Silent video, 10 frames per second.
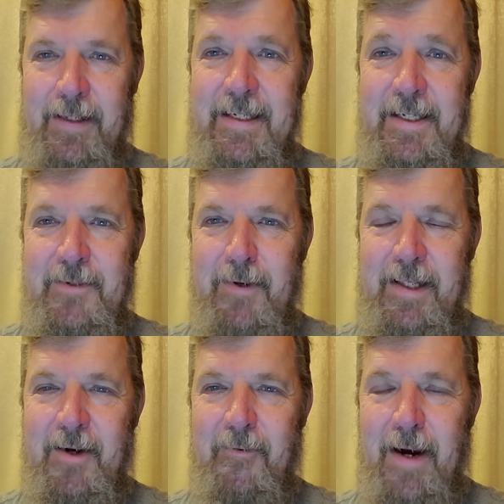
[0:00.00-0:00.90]
this is what
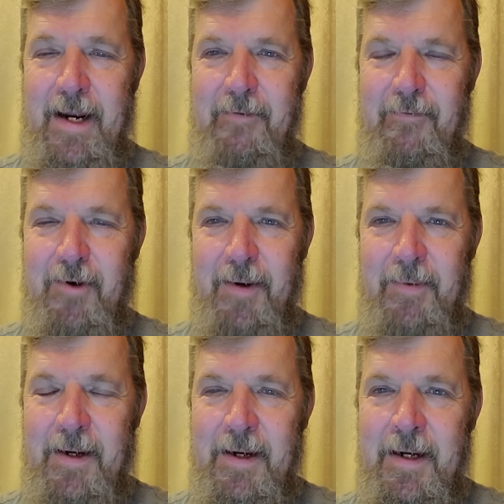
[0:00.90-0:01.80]
they're waiting for.
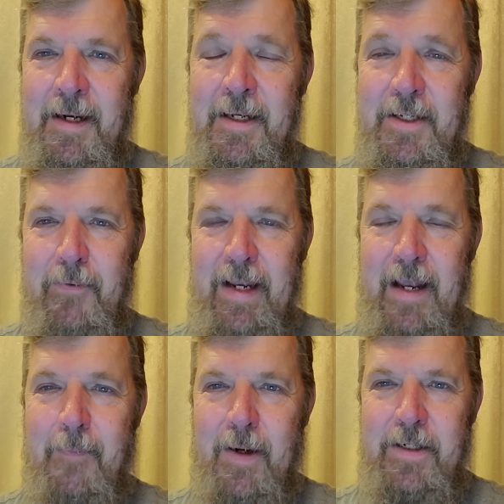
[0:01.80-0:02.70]
So we
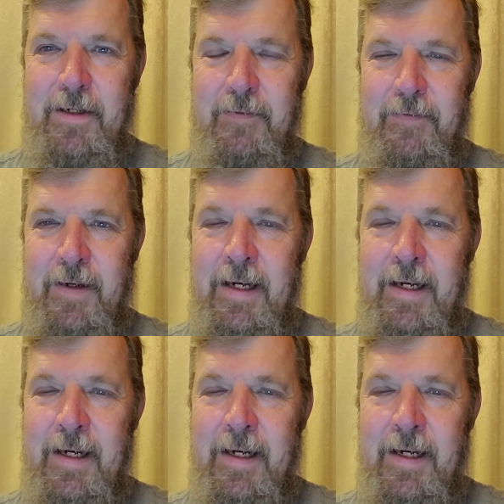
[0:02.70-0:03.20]
get a bunch of